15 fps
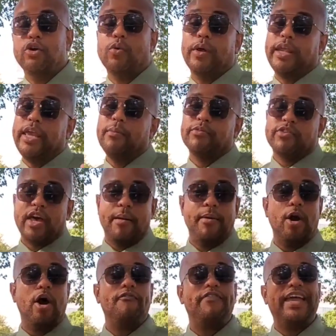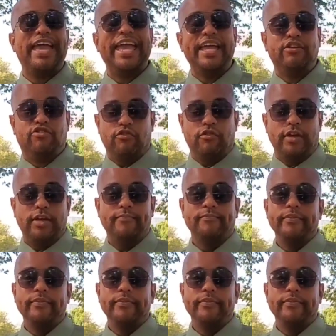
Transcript: do, and he was coming off an injury.